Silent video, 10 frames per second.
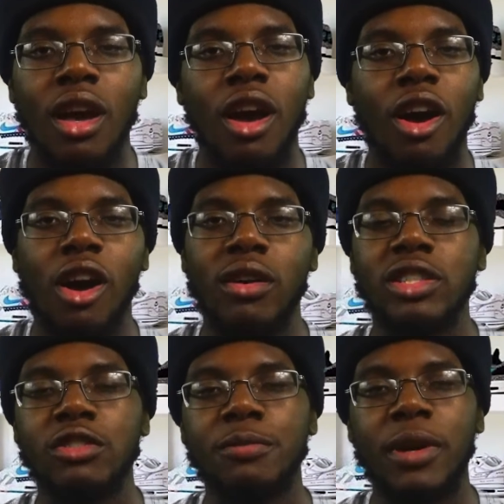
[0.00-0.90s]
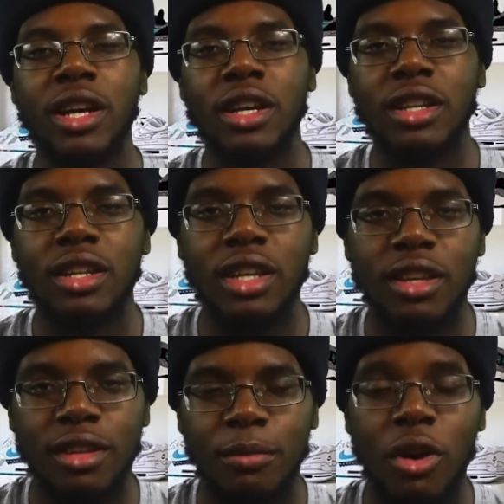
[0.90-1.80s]
I'll always respond, and
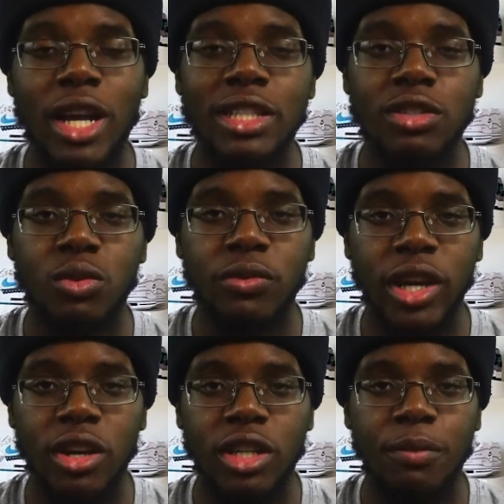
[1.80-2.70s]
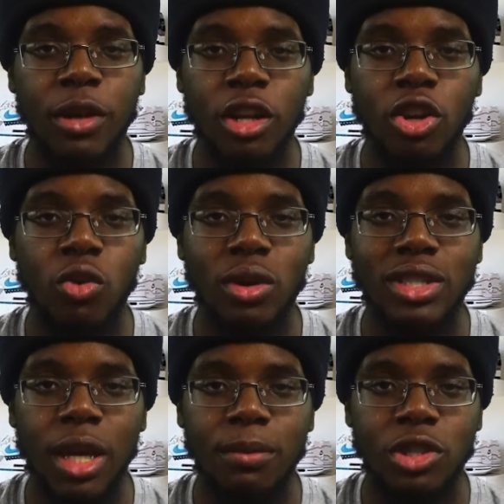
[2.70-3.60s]
then the prices will vary depending on what
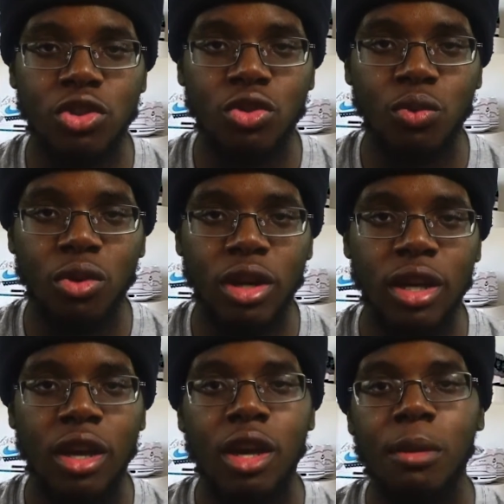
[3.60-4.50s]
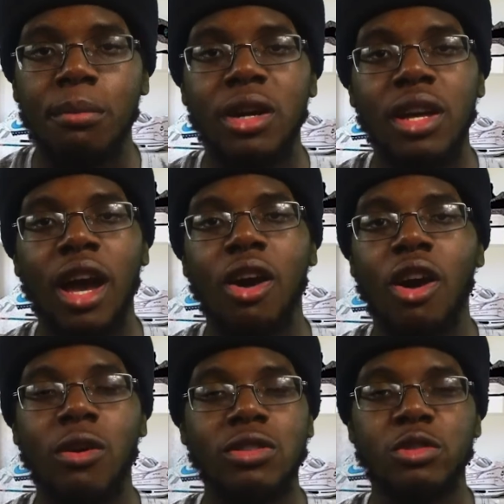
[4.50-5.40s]
type of shoe you want, but I'll
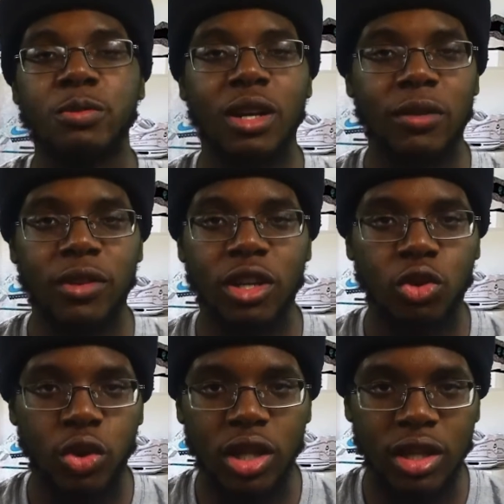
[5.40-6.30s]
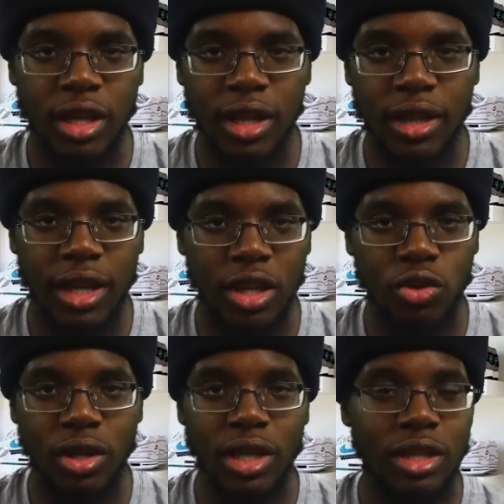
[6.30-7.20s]
always respond very quickly, and then
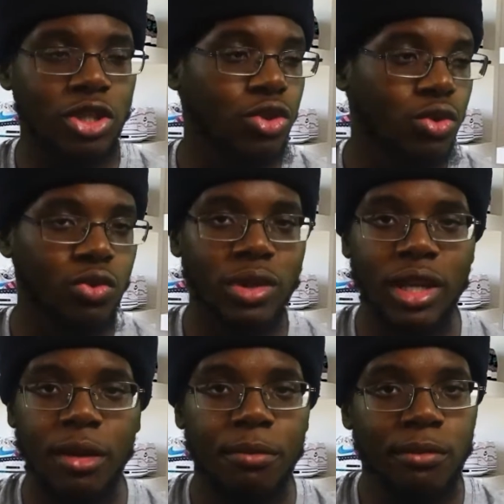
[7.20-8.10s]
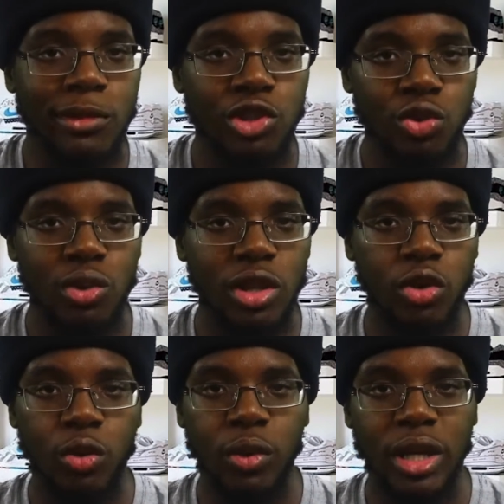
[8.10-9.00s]
you can get the shoes within 2 to
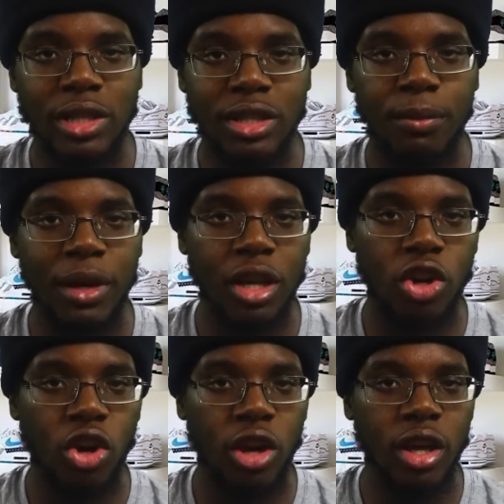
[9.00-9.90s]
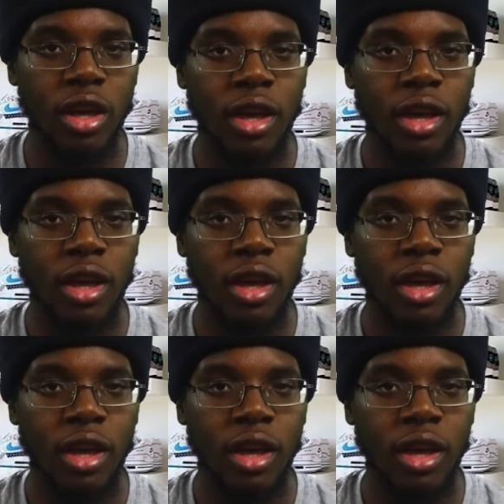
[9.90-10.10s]
3 weeks depending on